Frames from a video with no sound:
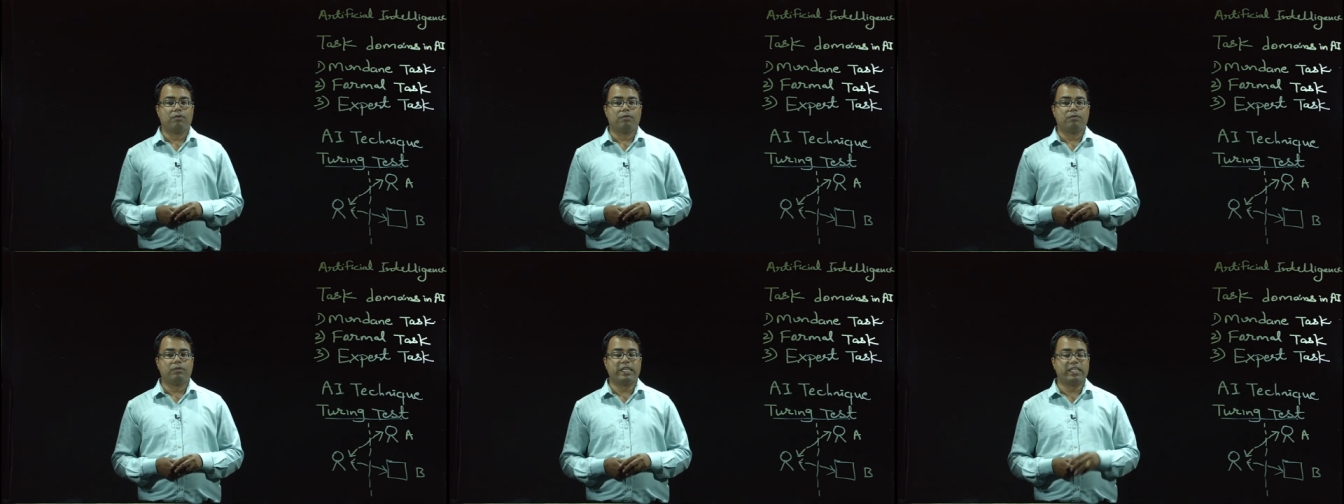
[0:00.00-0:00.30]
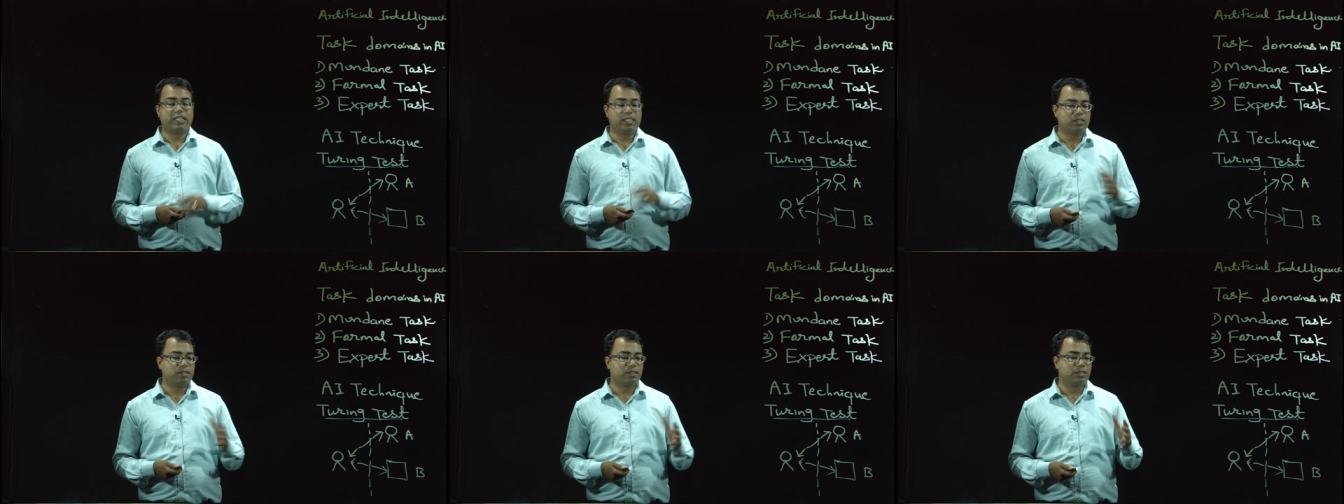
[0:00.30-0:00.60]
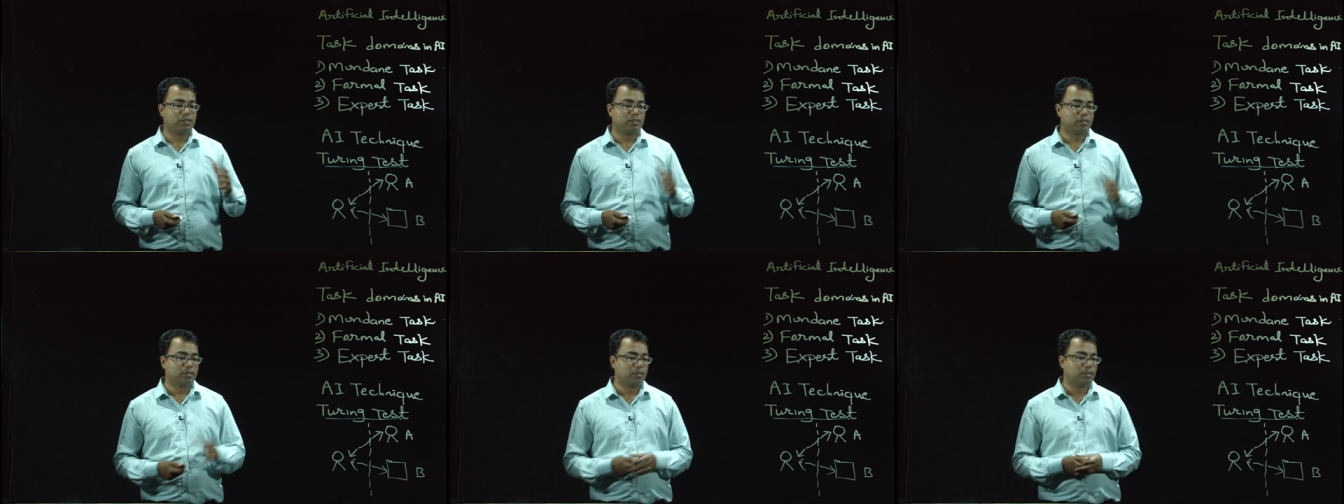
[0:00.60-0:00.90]
That
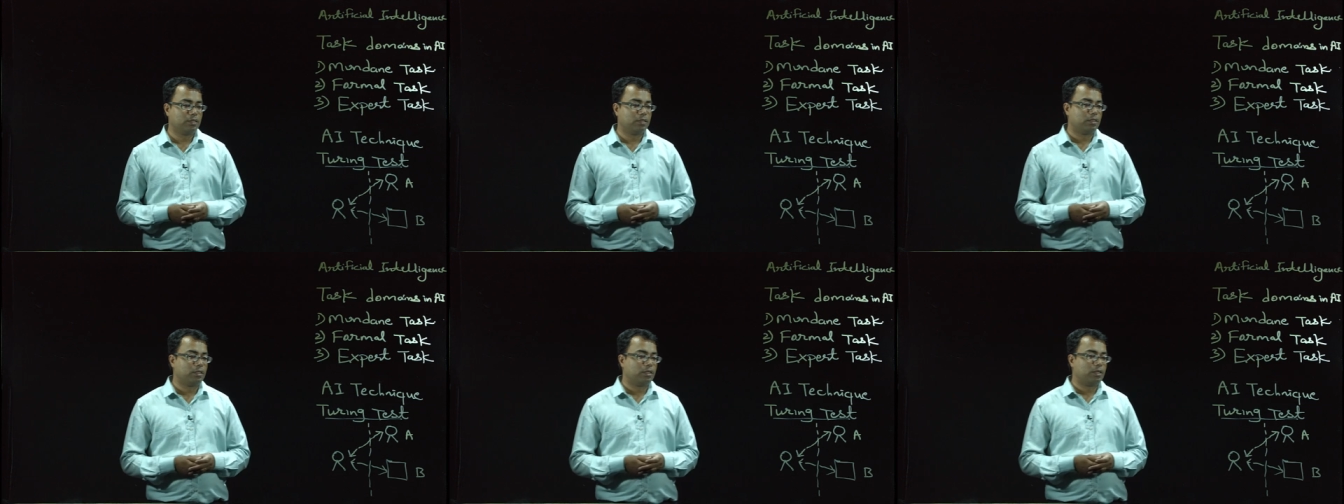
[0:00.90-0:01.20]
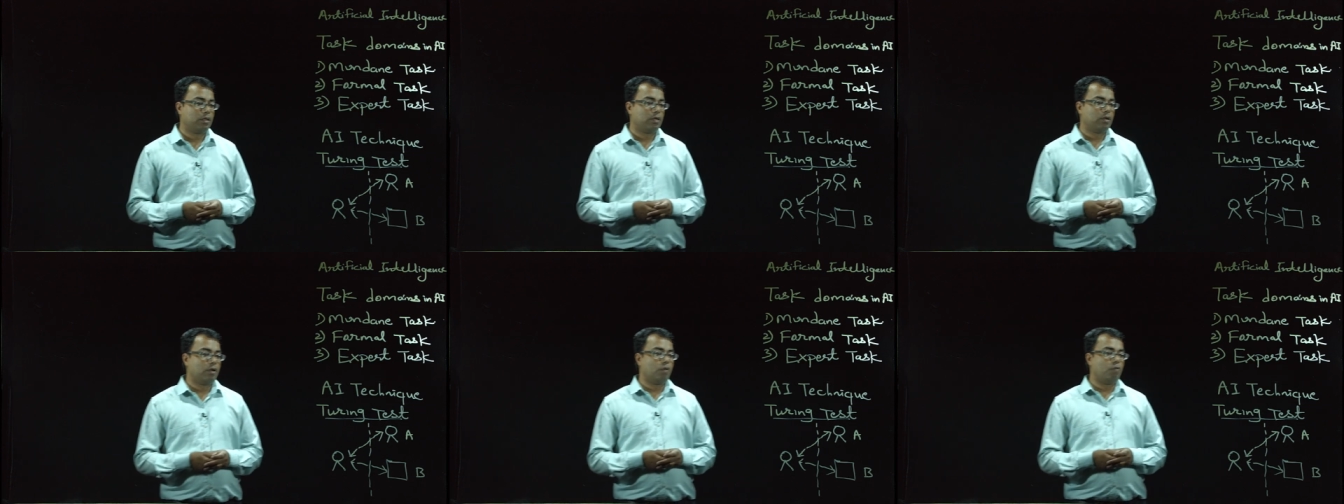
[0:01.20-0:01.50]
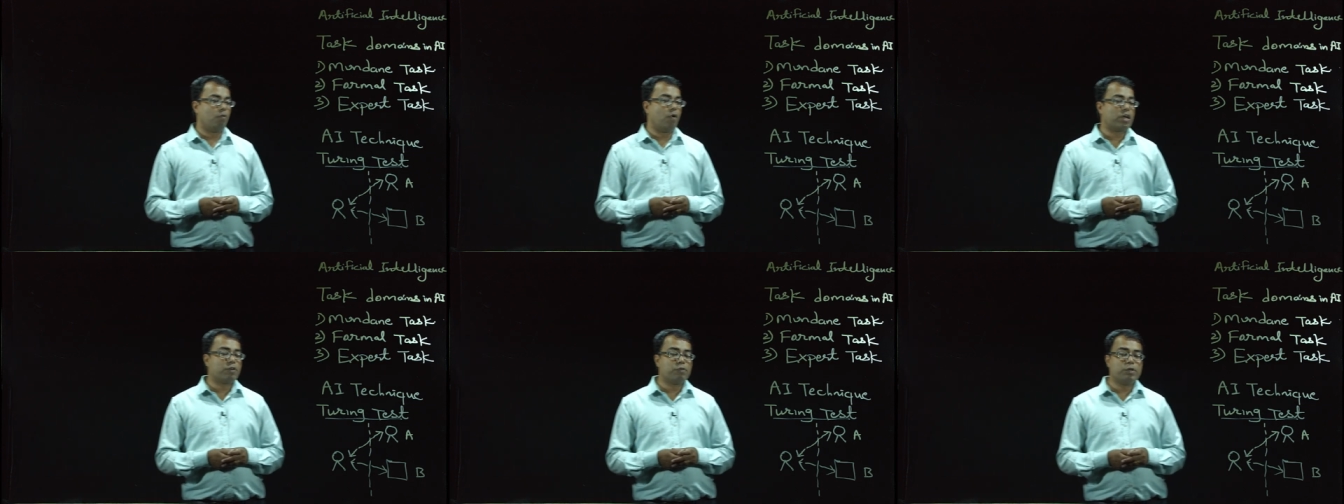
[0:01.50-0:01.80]
is
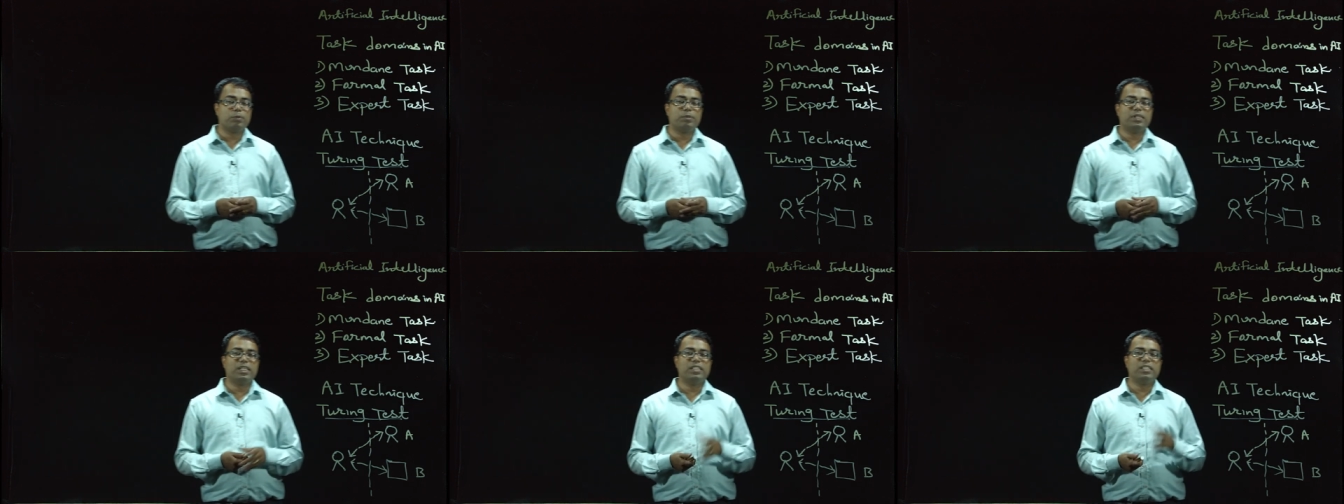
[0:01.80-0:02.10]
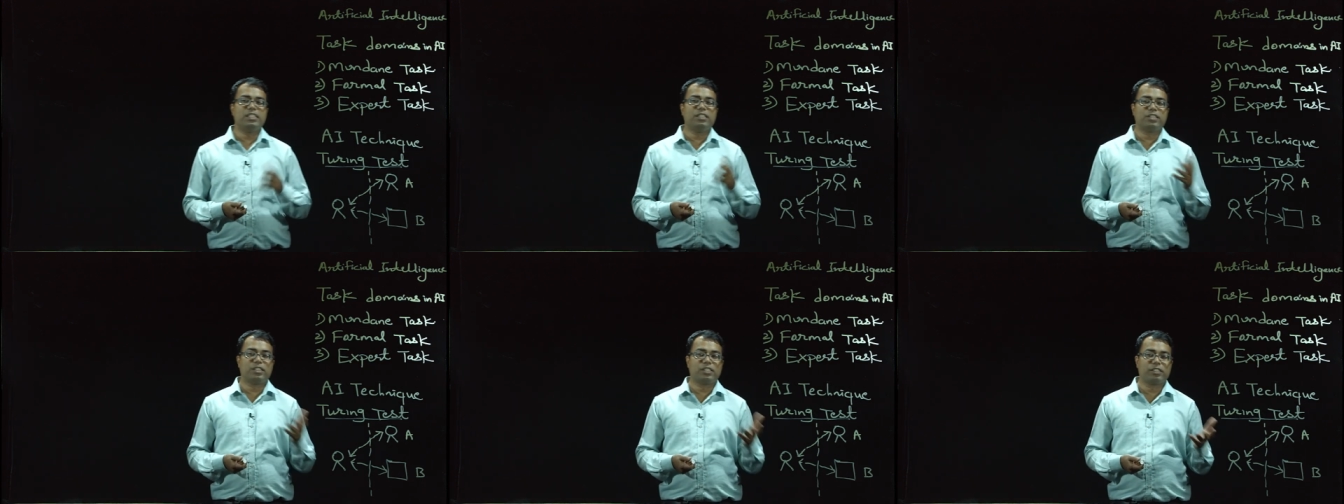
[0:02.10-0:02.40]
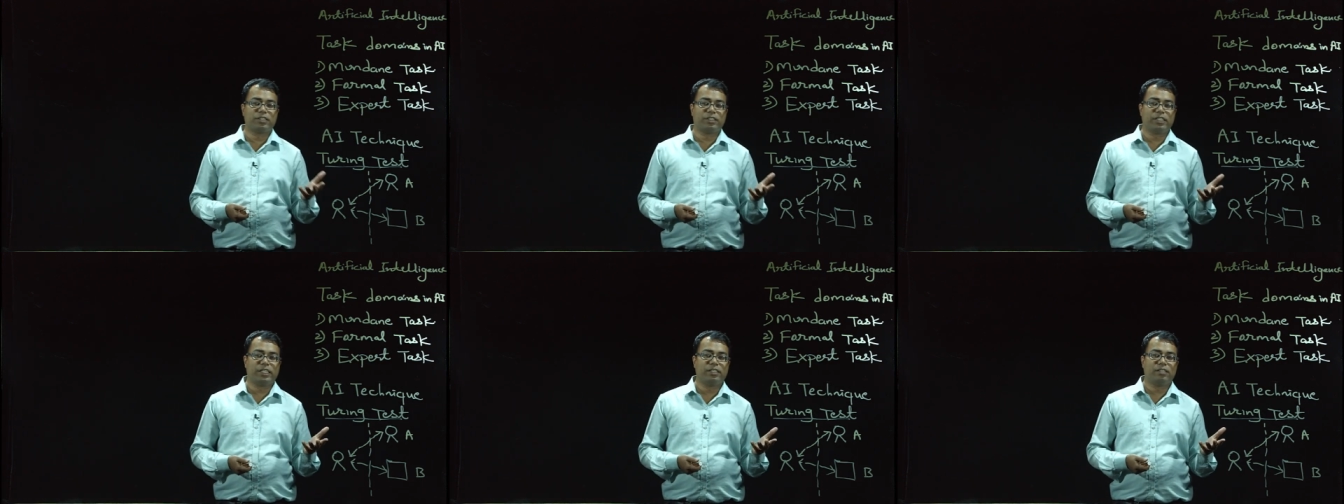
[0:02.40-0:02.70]
what will be the initial
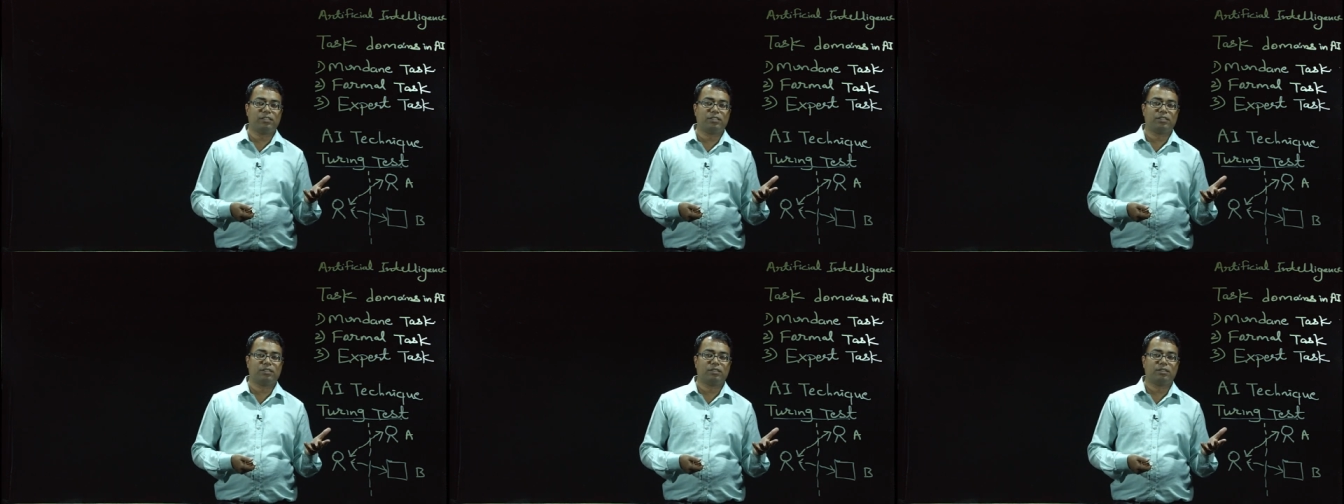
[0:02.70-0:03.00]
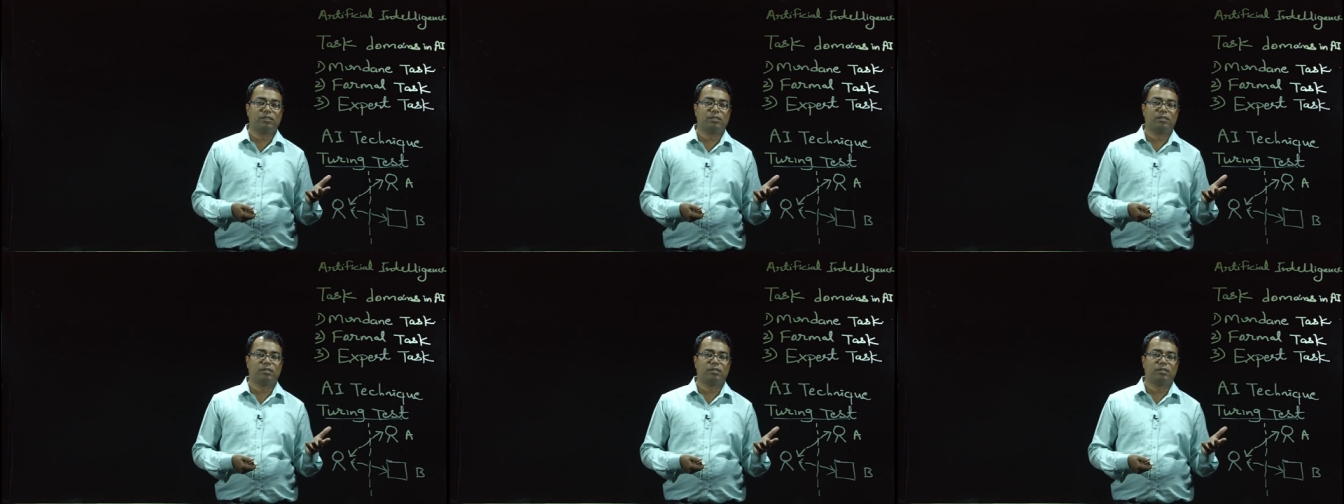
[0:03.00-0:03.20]
states,